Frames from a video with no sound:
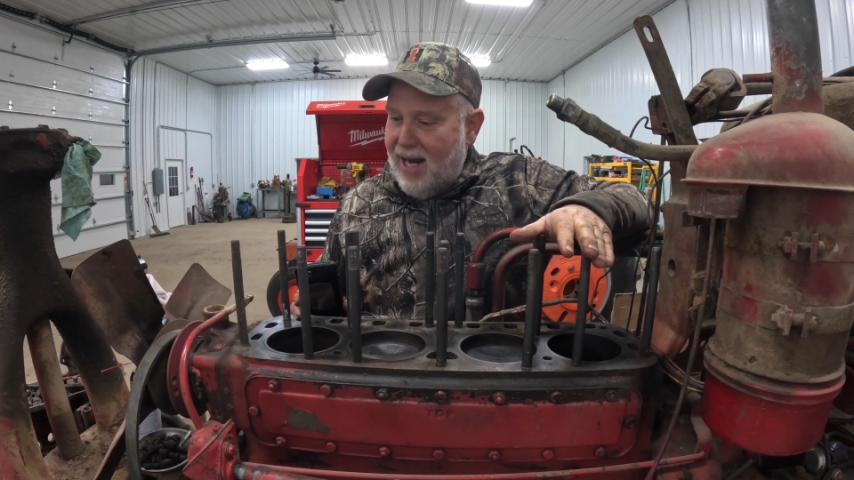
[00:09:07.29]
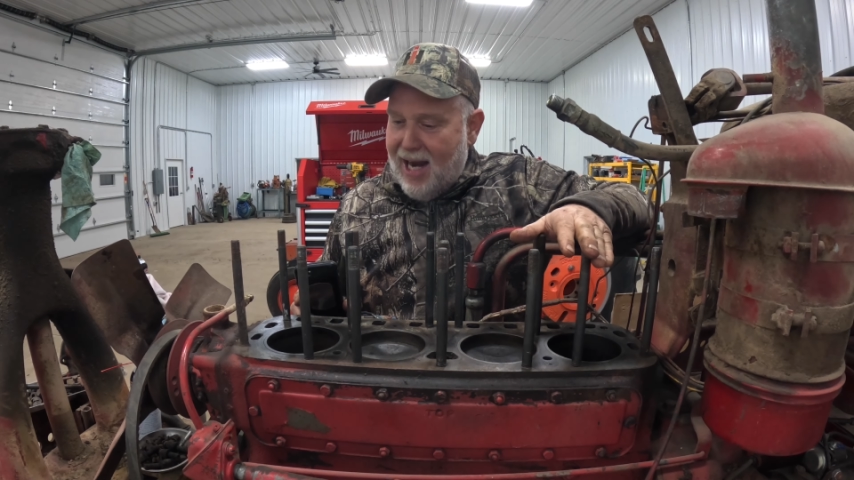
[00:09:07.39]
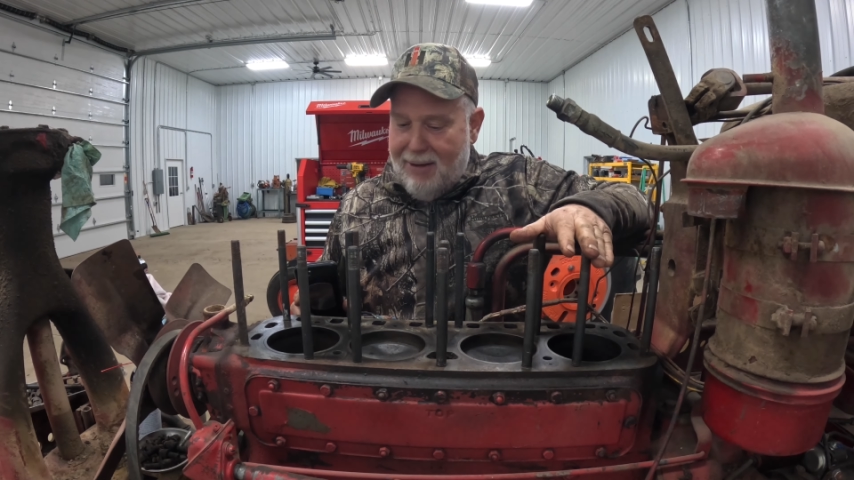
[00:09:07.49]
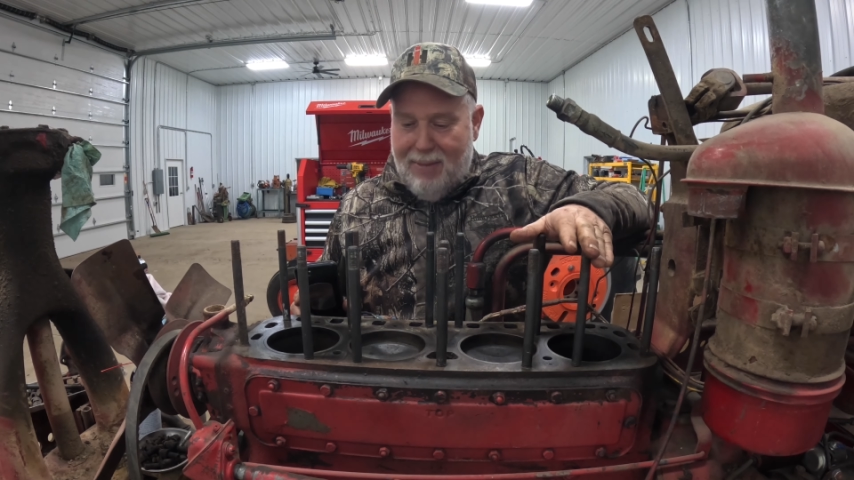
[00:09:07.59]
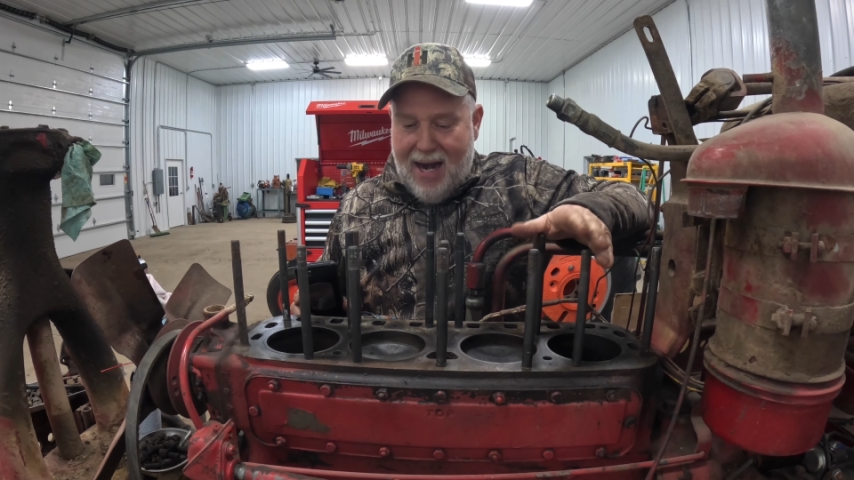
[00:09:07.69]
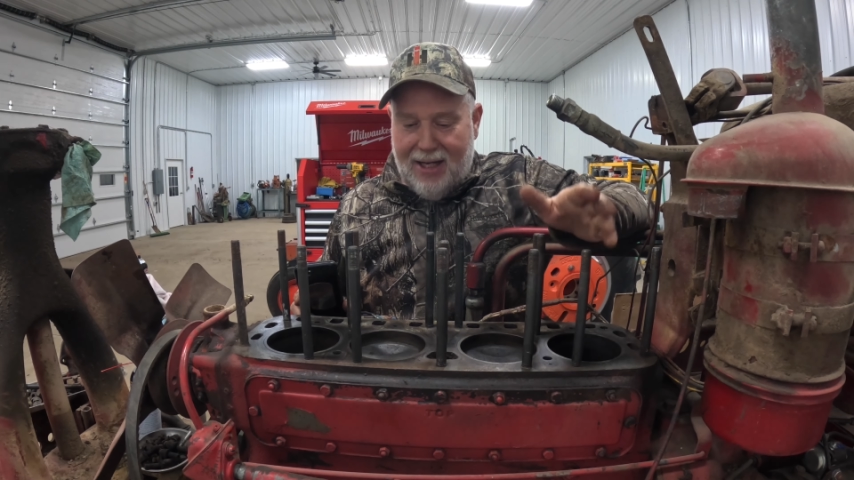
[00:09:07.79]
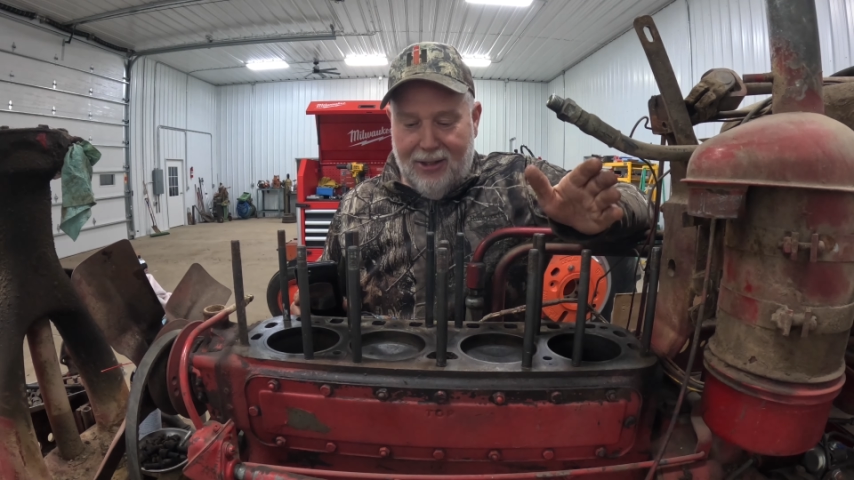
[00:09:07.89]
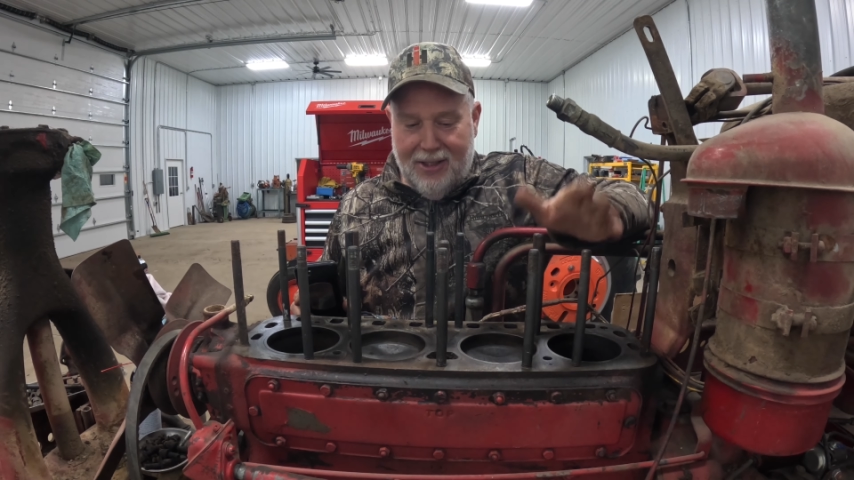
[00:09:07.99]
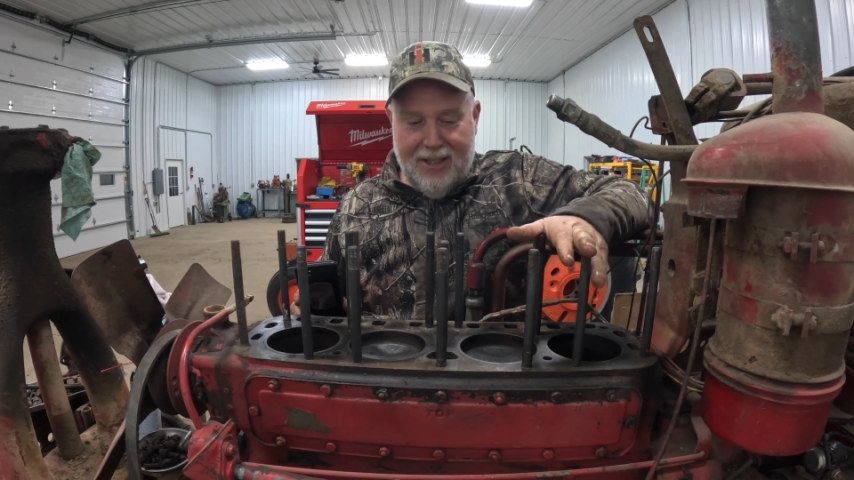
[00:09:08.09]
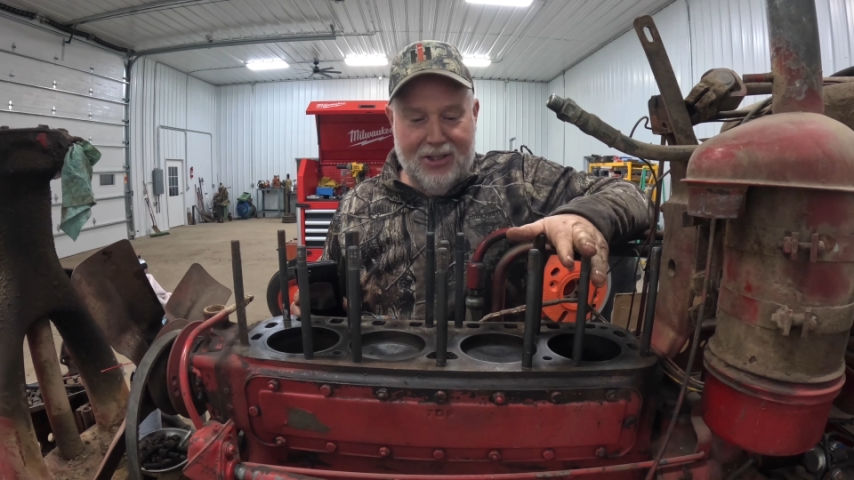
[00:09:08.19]
head back
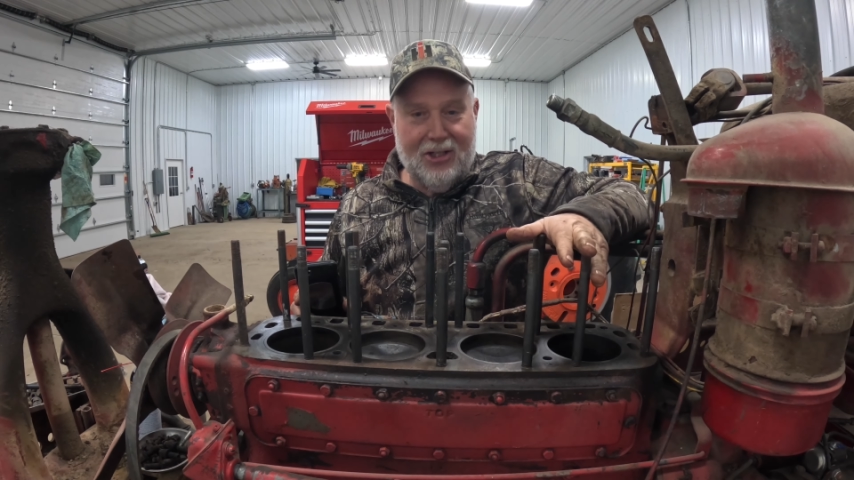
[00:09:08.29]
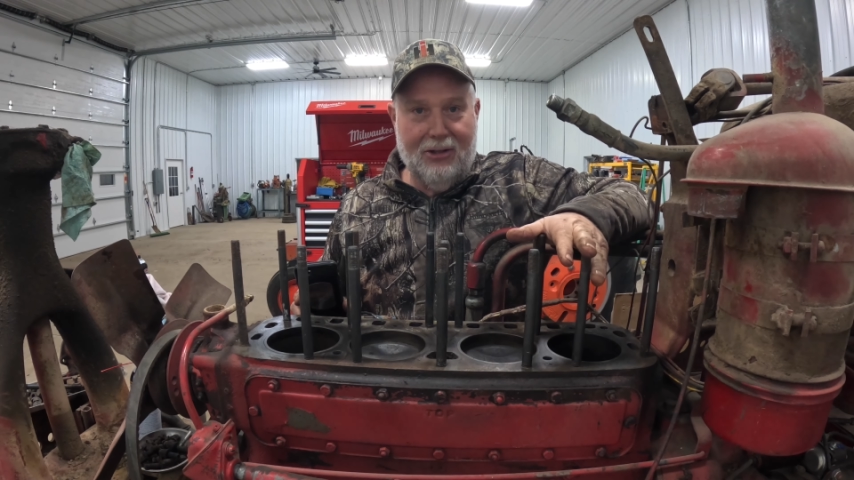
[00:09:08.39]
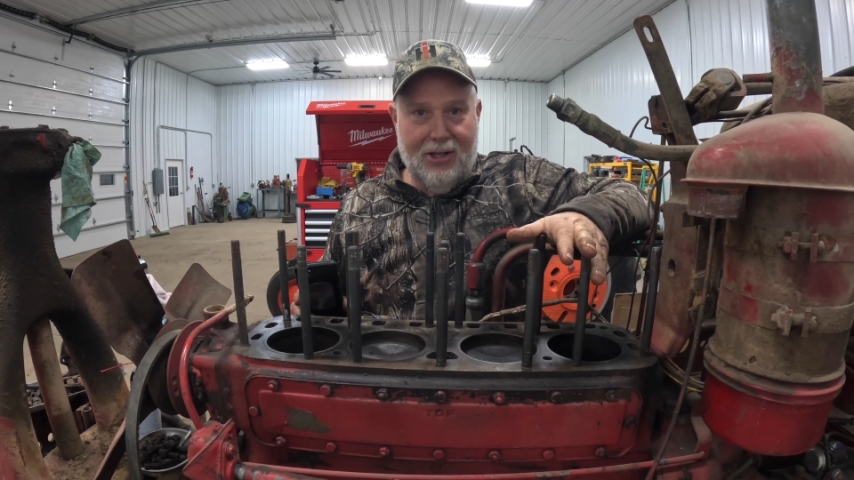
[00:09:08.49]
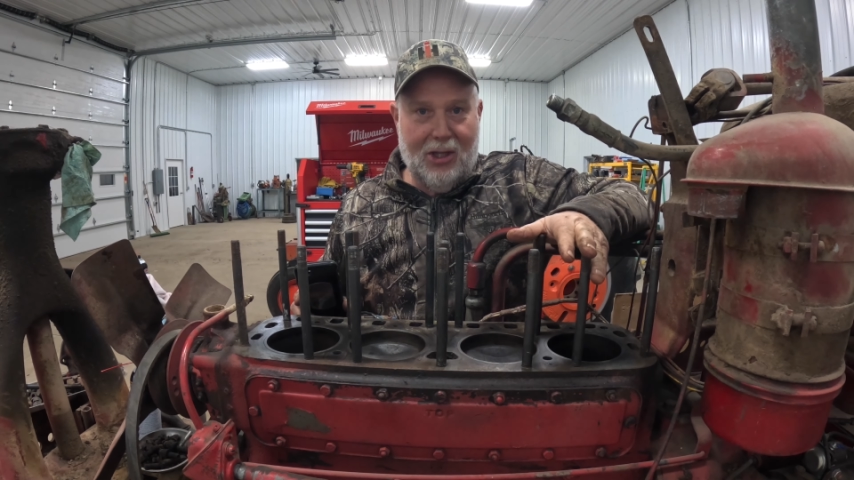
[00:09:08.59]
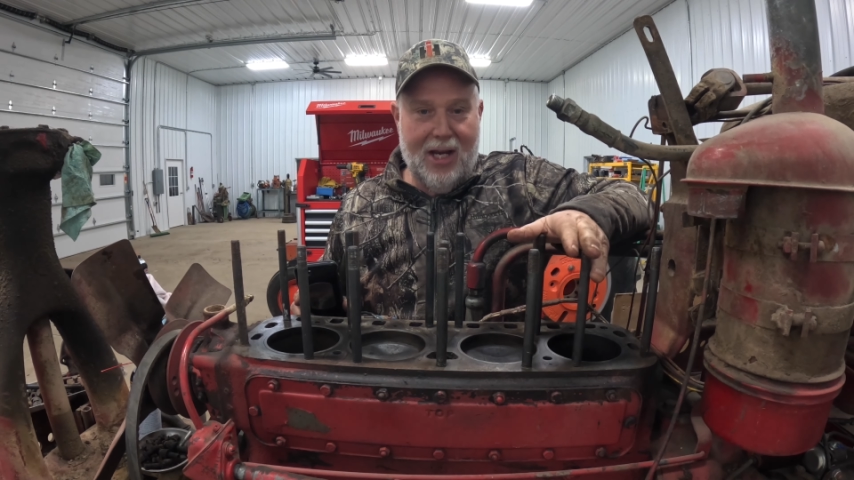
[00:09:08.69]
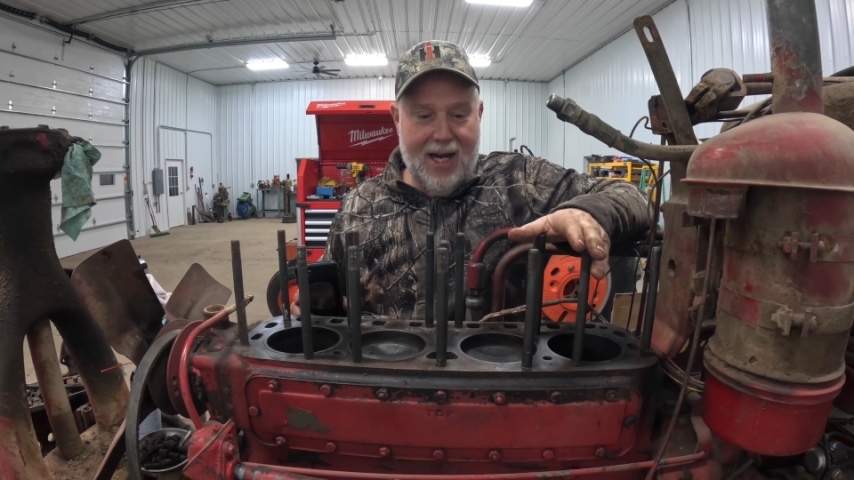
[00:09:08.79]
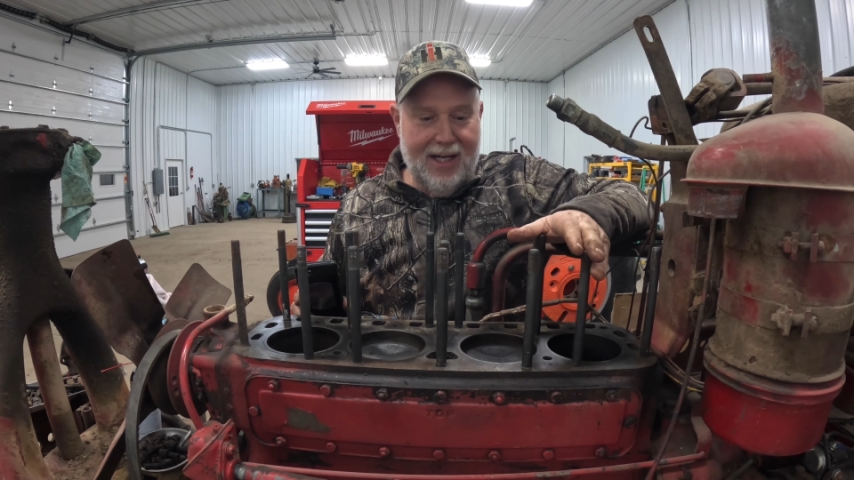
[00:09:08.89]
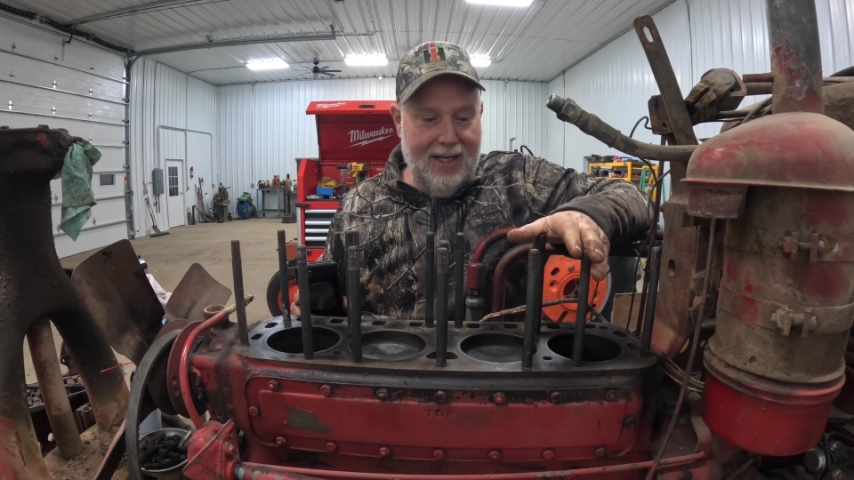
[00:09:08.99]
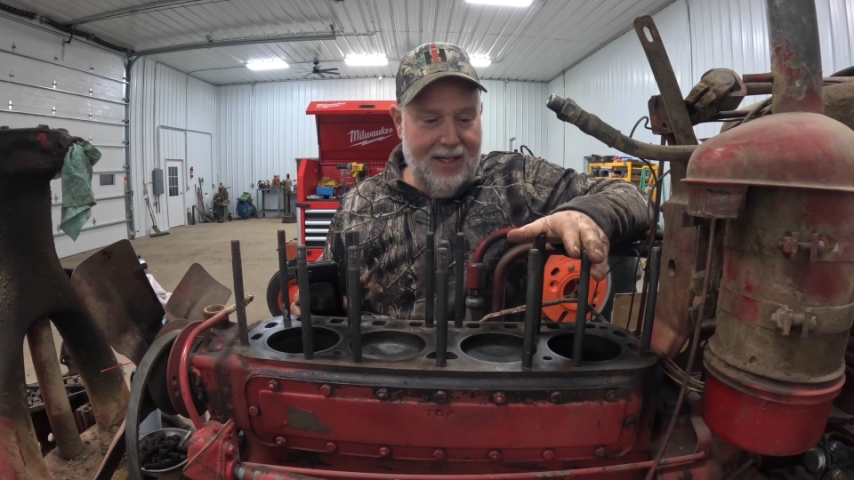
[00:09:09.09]
on this silly thing